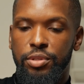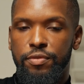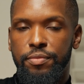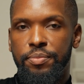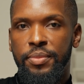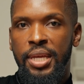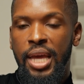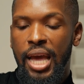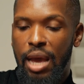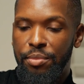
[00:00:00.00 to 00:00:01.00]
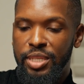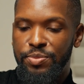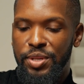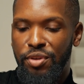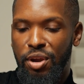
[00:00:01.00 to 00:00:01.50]
Beautiful. I mean, it's
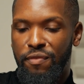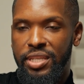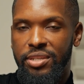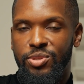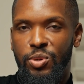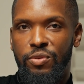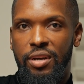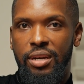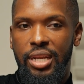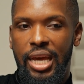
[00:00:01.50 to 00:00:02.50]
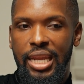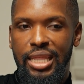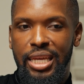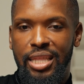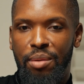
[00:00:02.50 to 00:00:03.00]
been a great conversation so far, and I
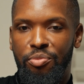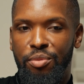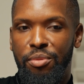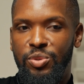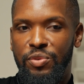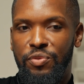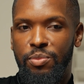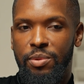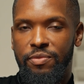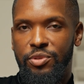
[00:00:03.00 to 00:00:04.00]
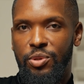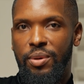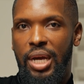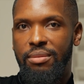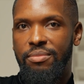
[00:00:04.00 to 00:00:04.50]
think that pretty much we've
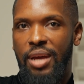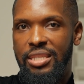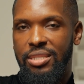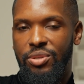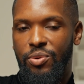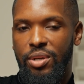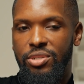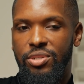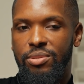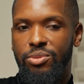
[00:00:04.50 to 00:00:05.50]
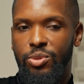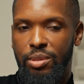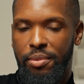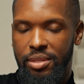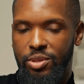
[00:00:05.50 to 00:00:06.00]
answered the question, talked
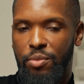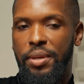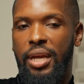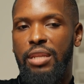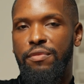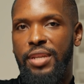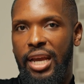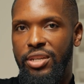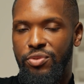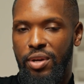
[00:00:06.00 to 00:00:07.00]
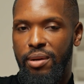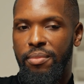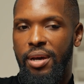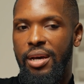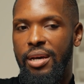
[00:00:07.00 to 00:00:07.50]
about the topic, and even extra.
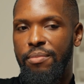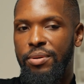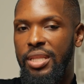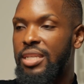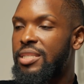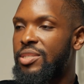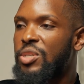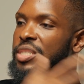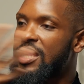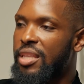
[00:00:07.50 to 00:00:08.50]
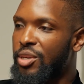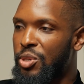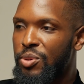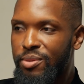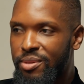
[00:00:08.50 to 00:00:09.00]
But then this is us saying thank you,